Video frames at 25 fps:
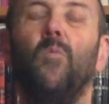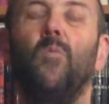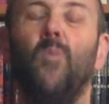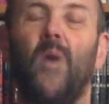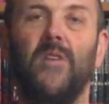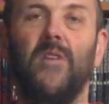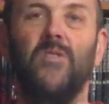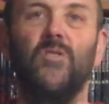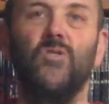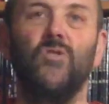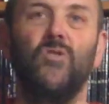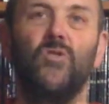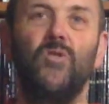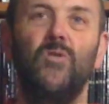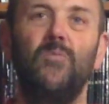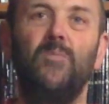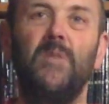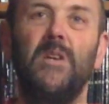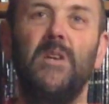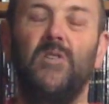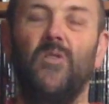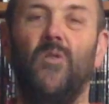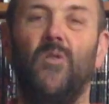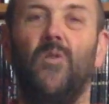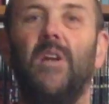one you should
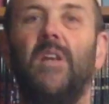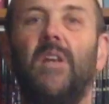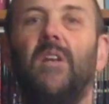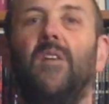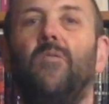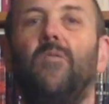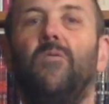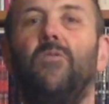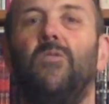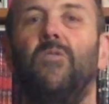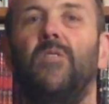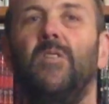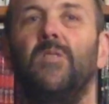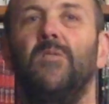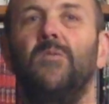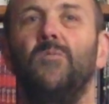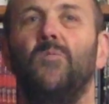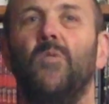be doing, for it,